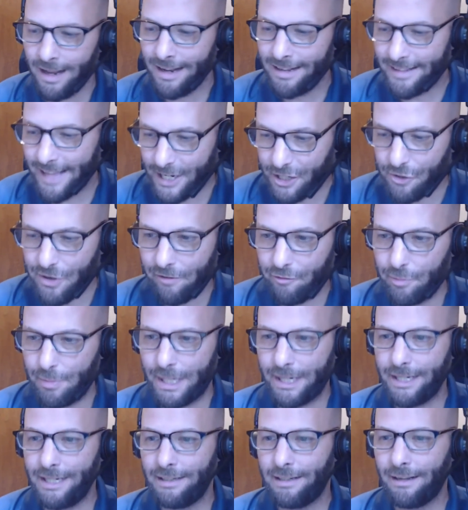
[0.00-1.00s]
Thank you,
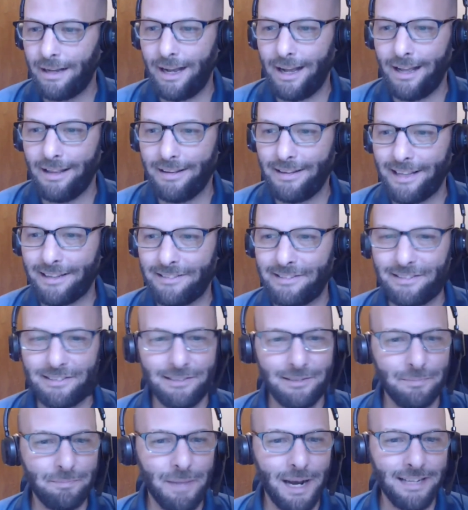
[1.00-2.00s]
everybody. Uh,
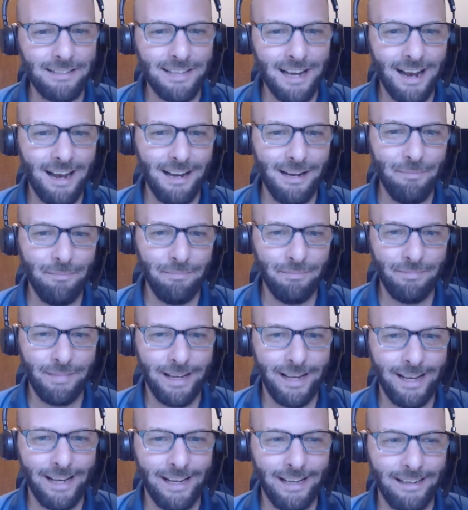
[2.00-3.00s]
that's my time,
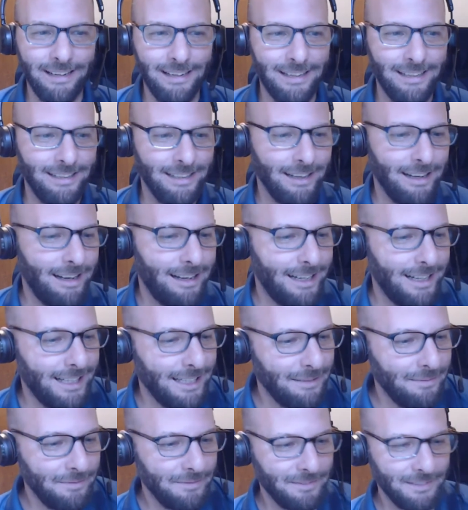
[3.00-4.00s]
and
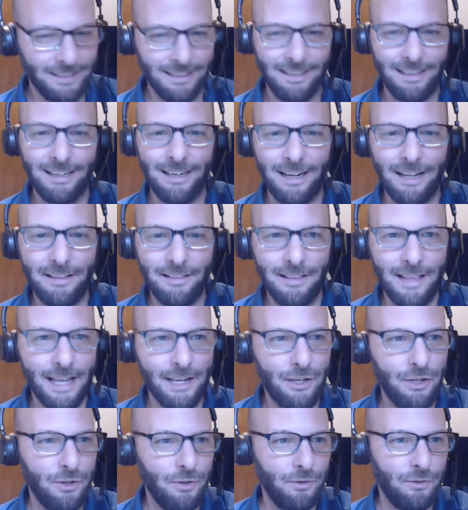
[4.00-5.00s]
uh, and
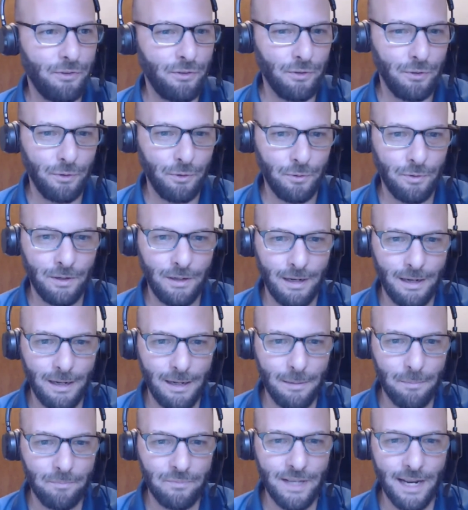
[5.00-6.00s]
thank you to
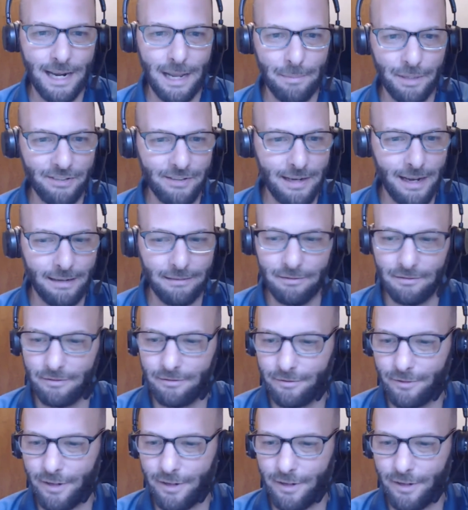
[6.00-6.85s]
um, Con for